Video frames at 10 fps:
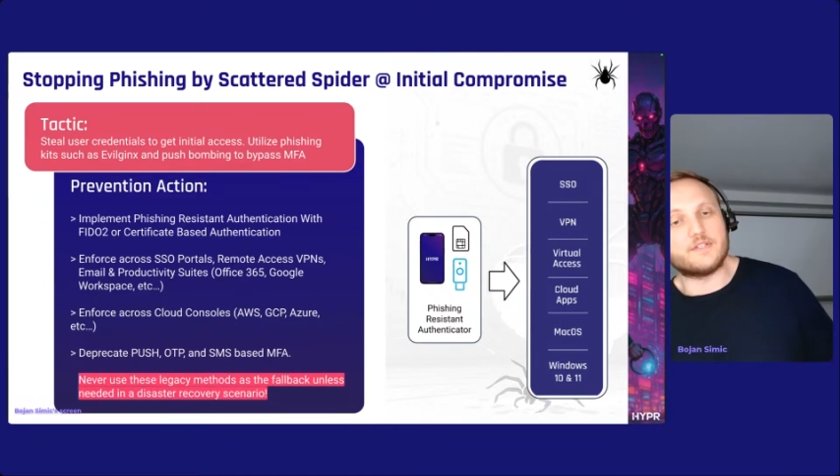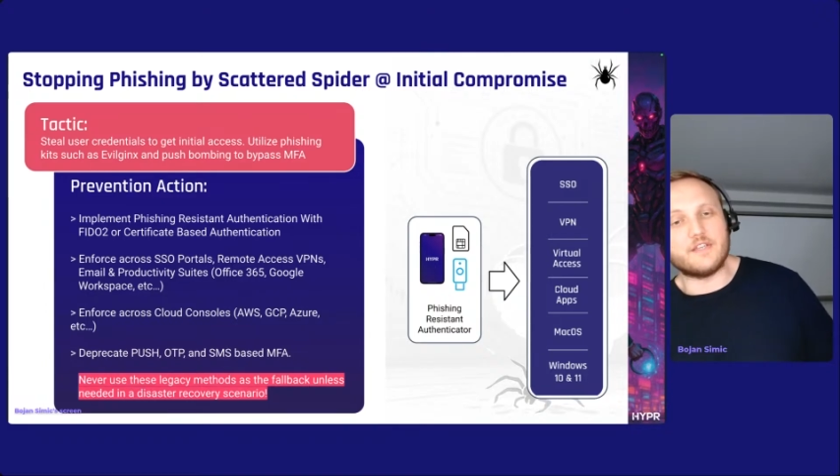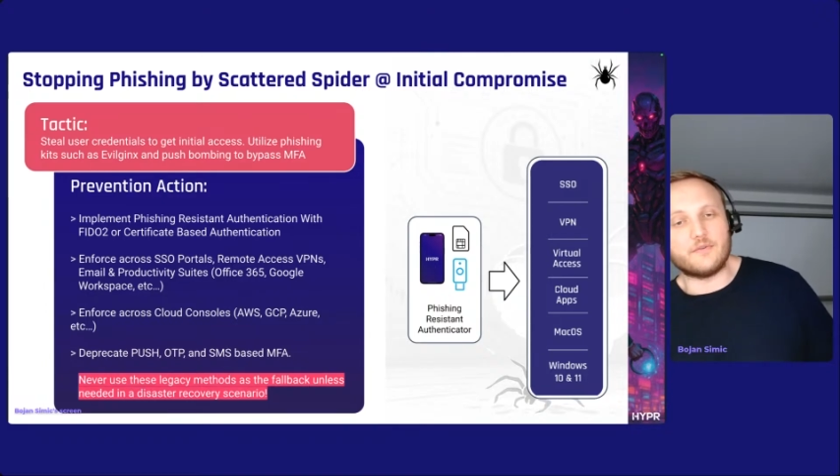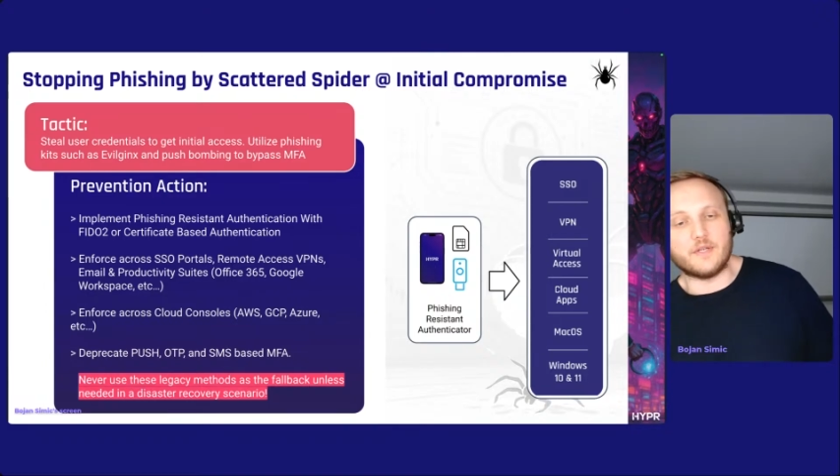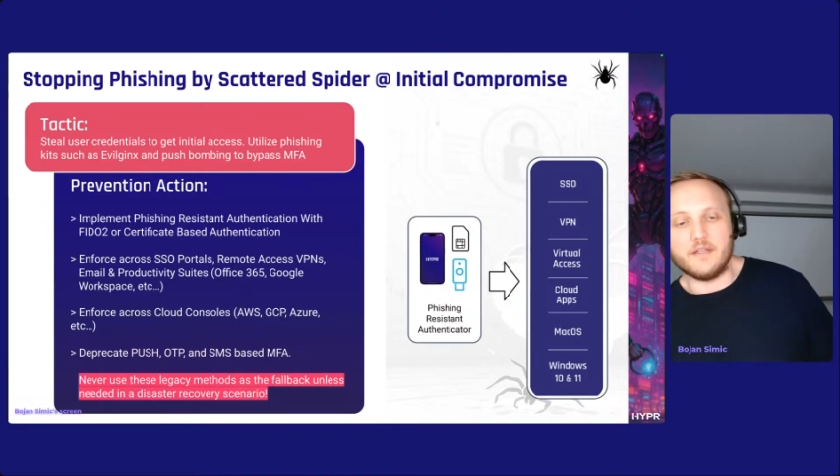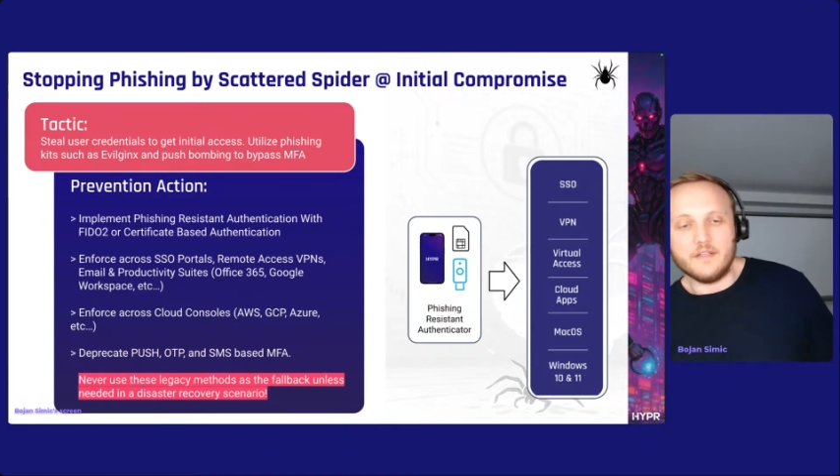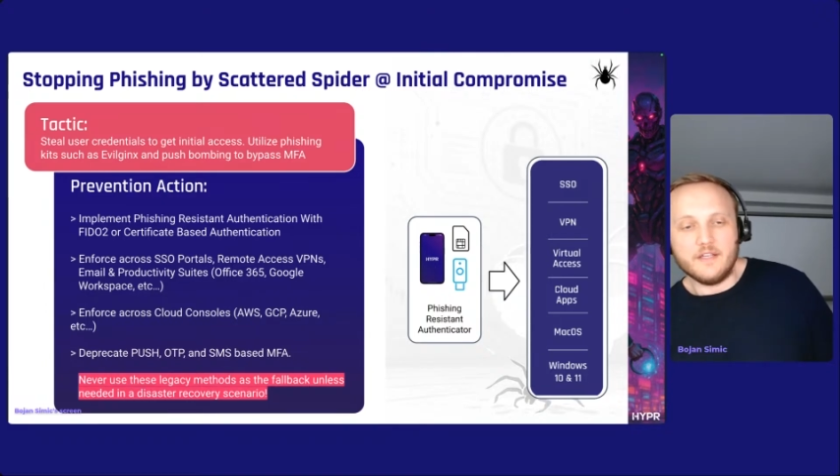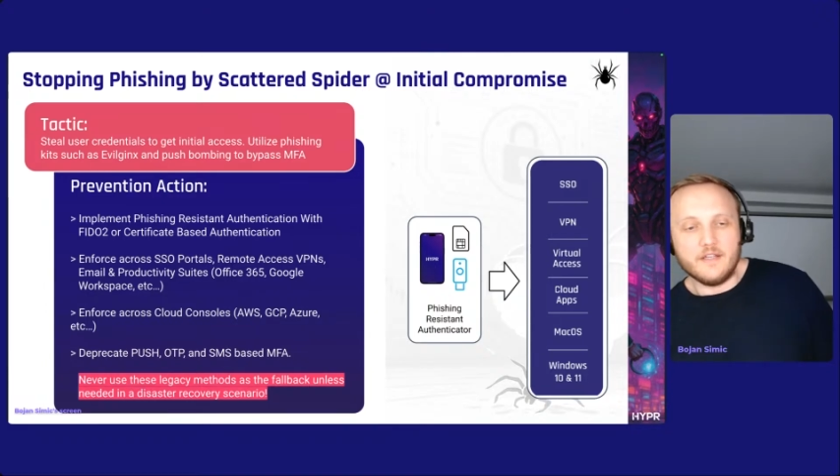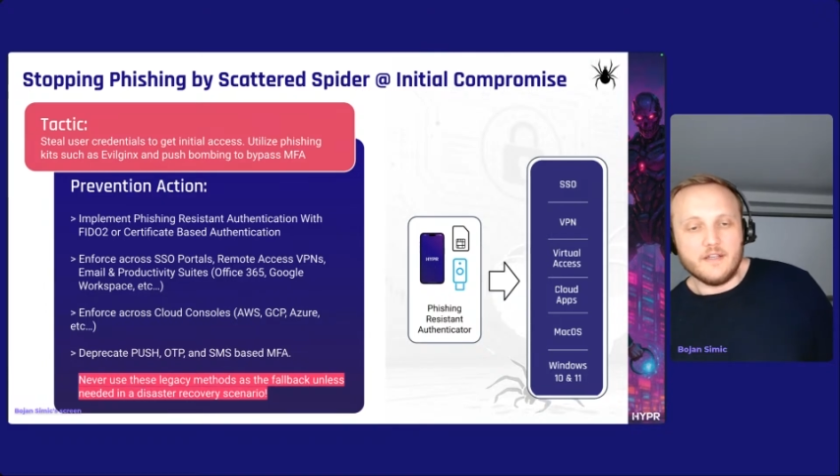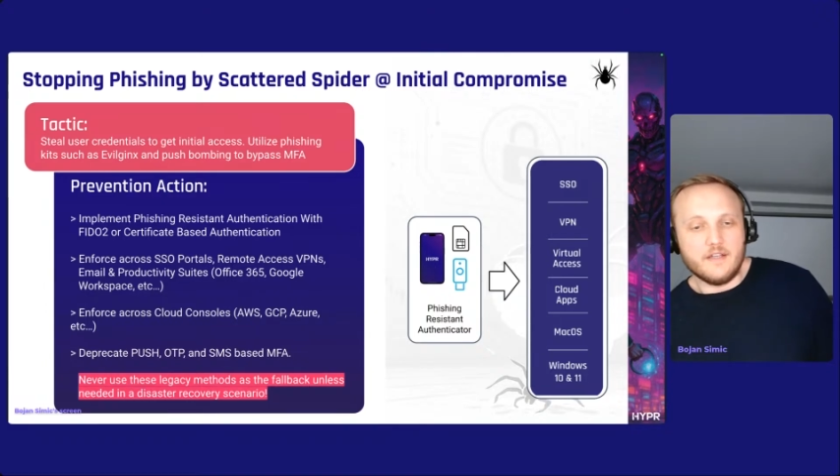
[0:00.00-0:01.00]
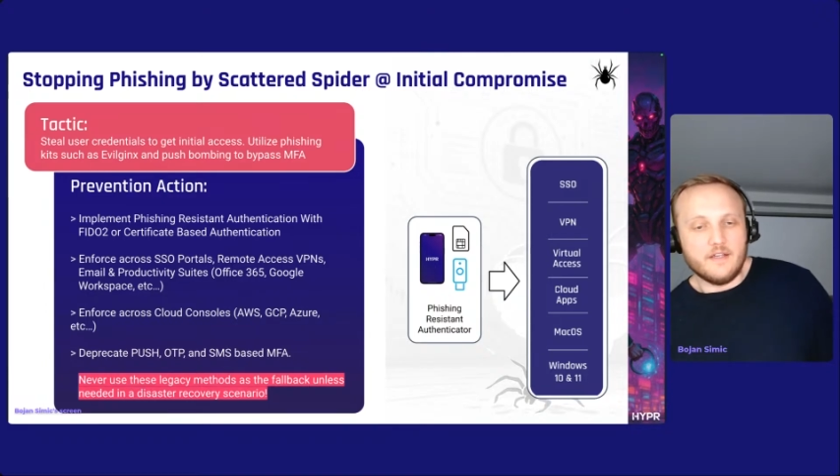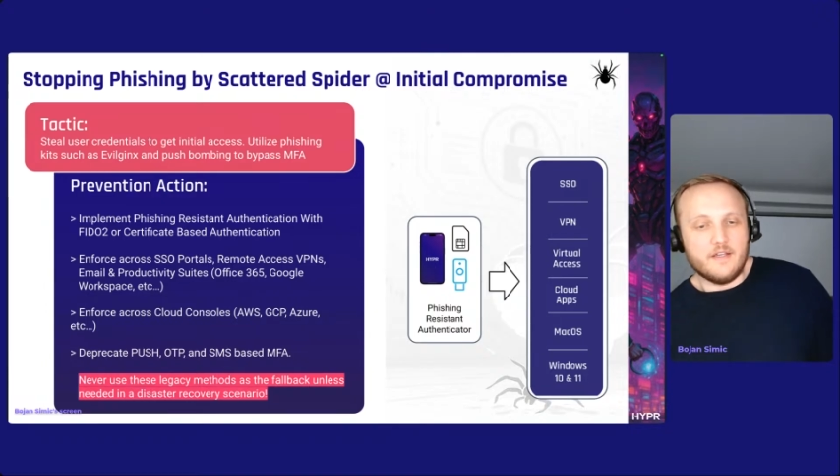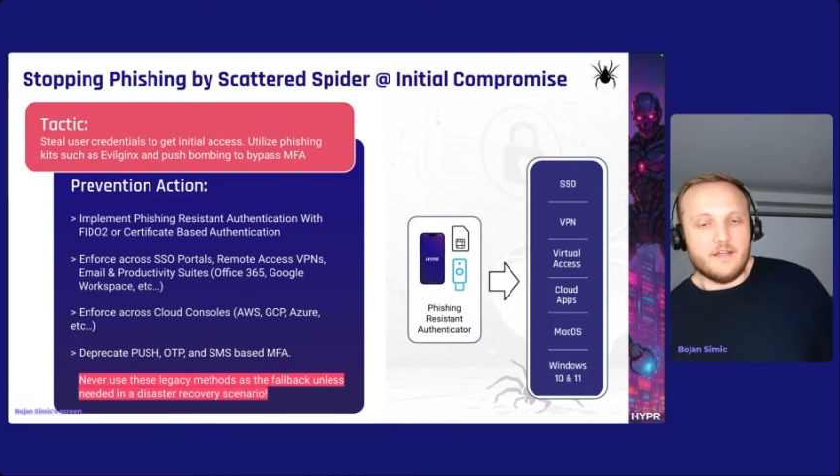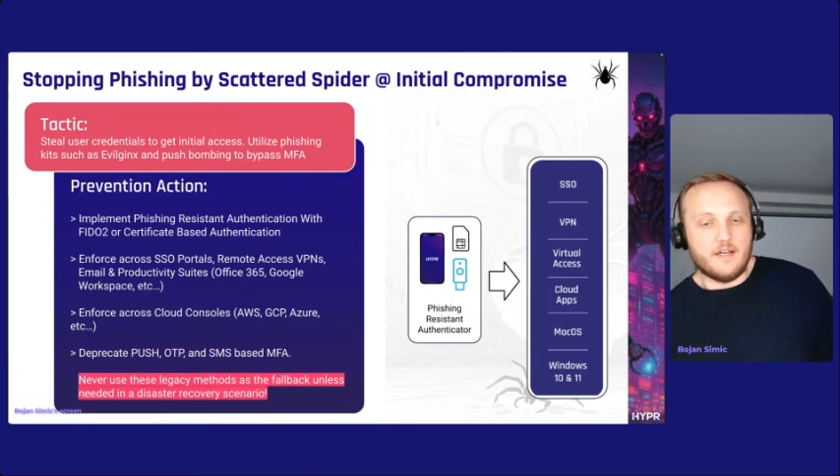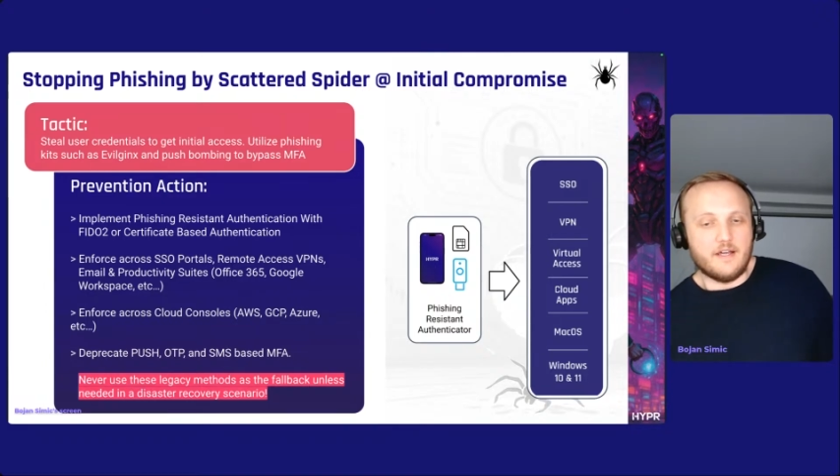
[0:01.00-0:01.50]
secret.
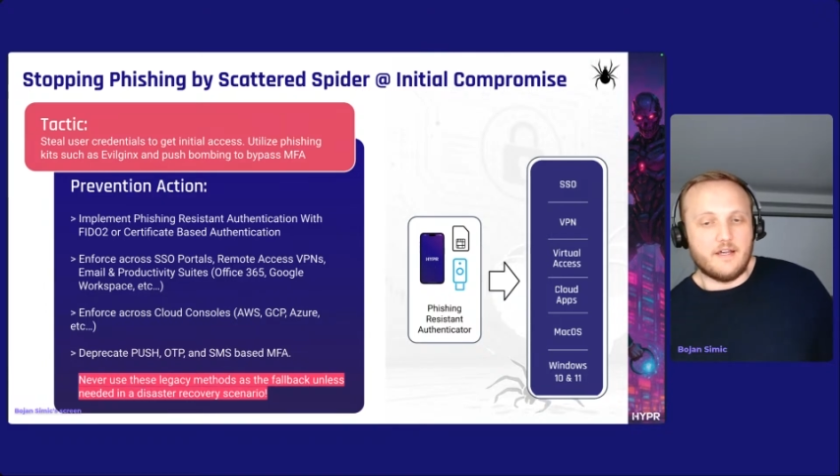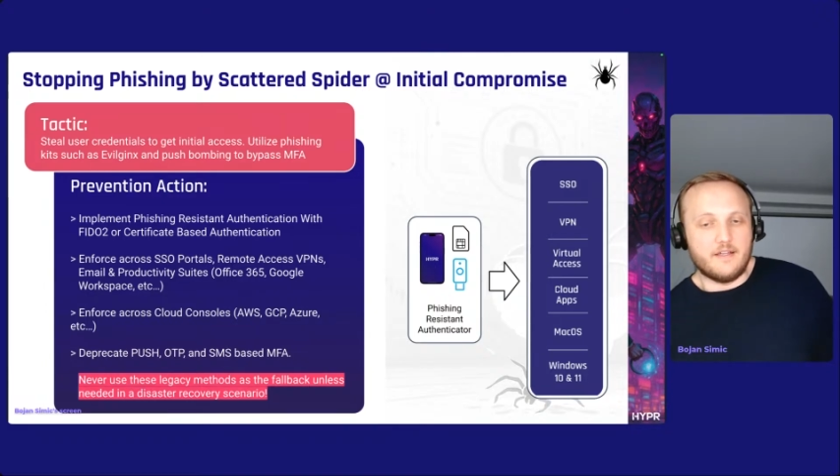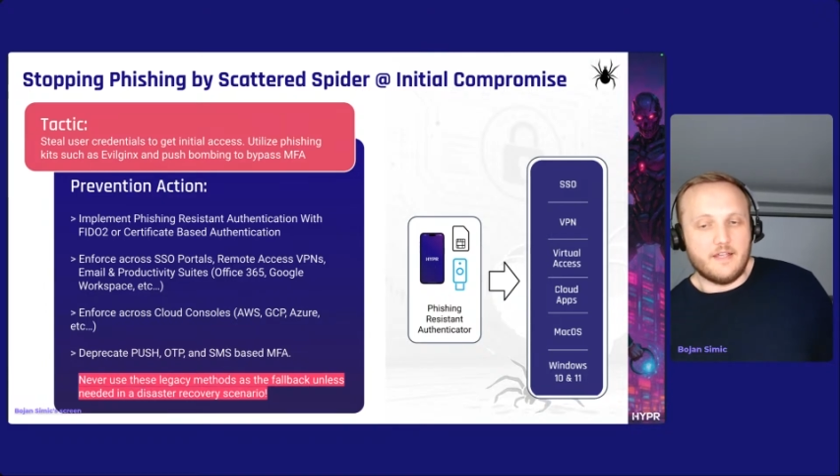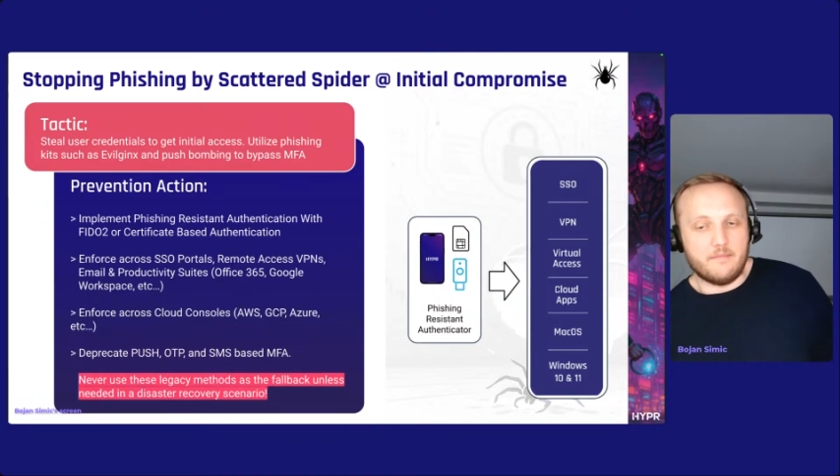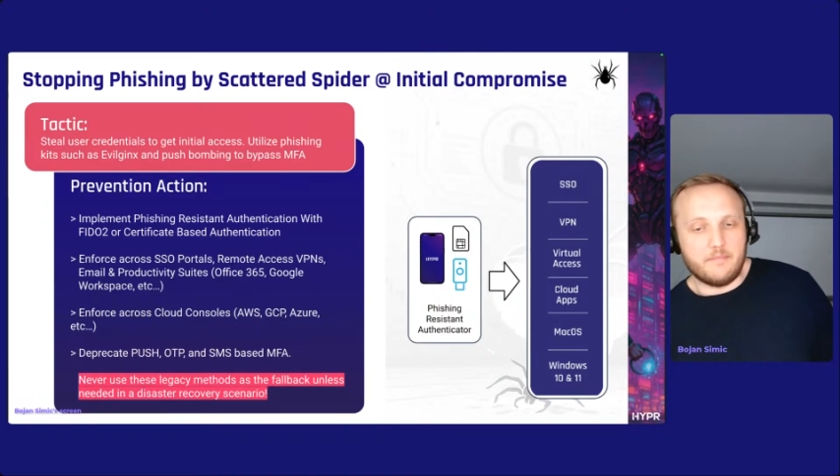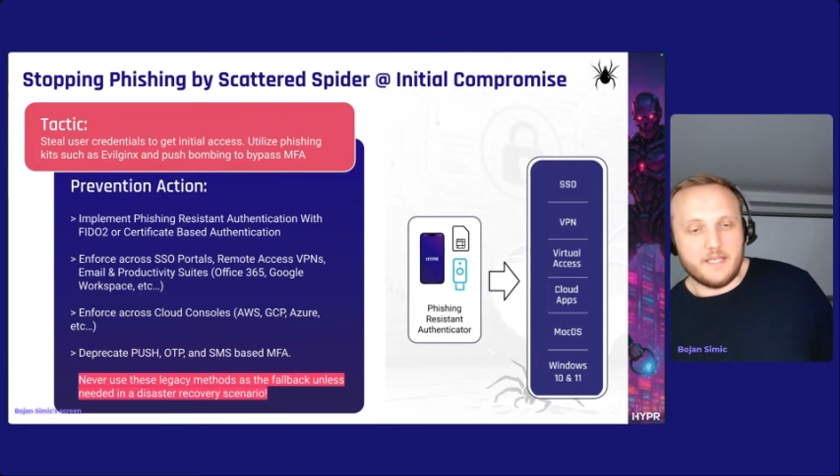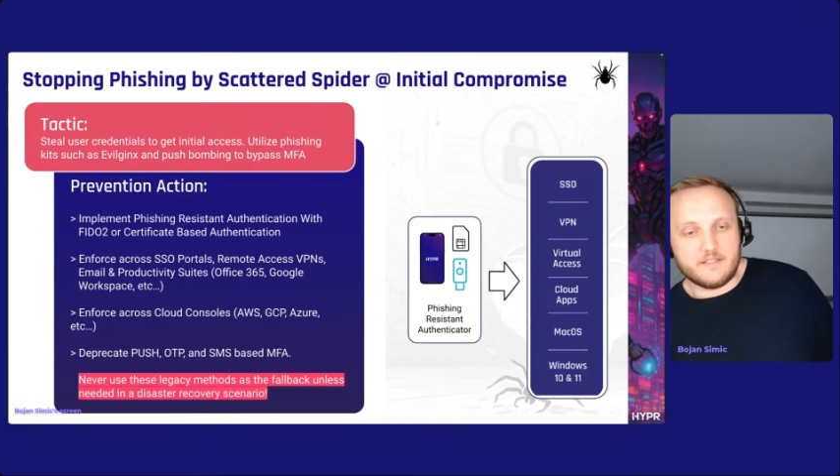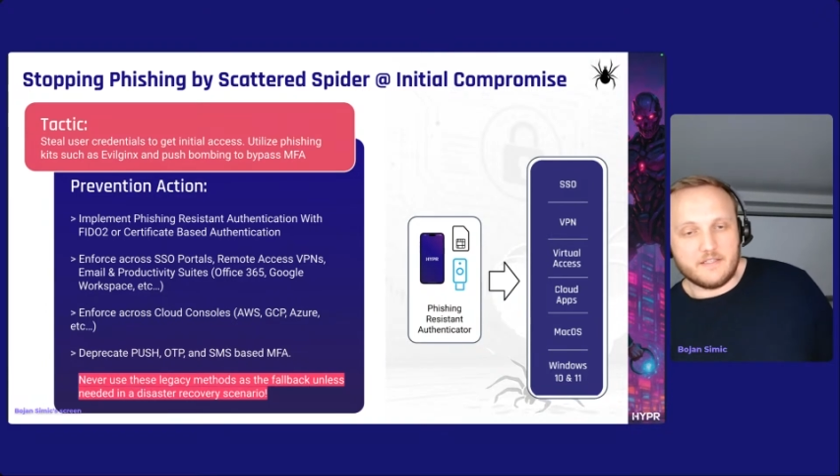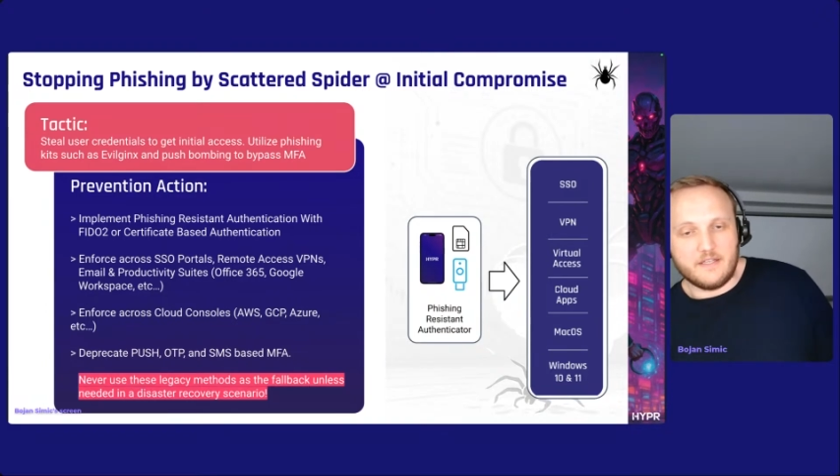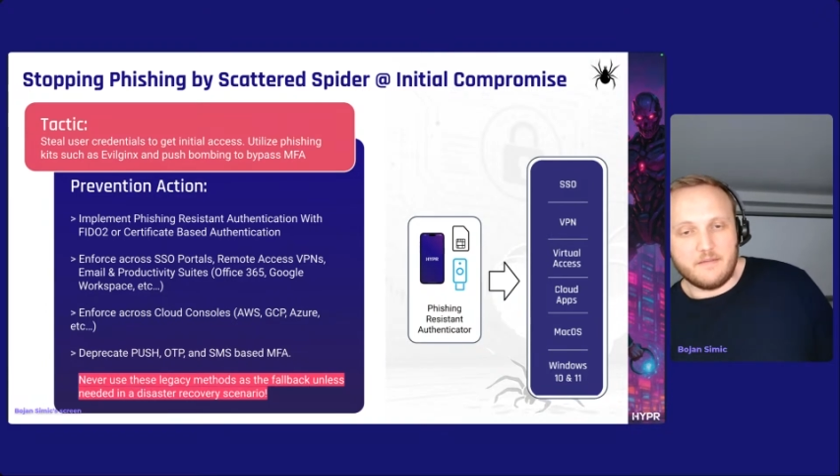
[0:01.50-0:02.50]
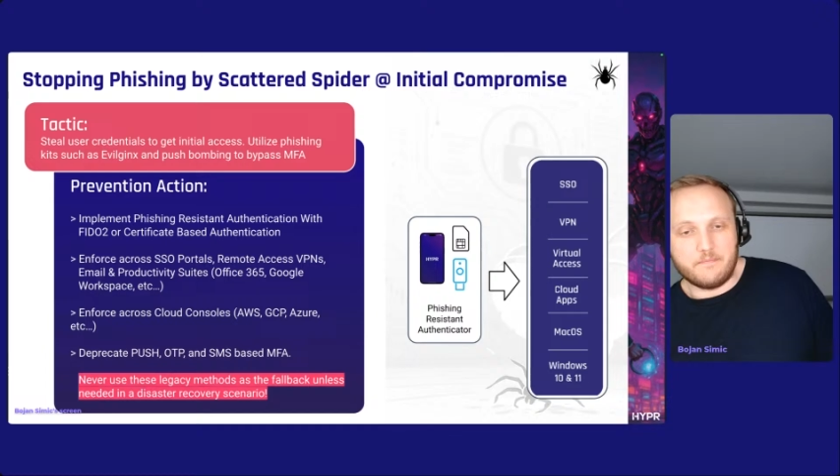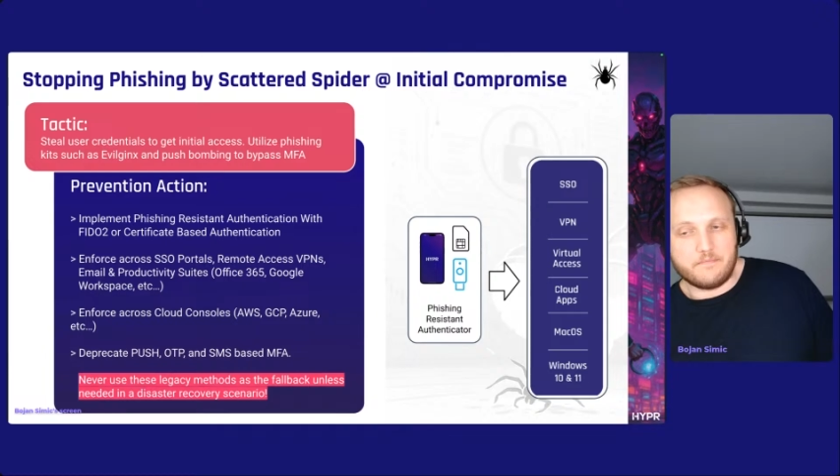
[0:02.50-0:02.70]
And basically,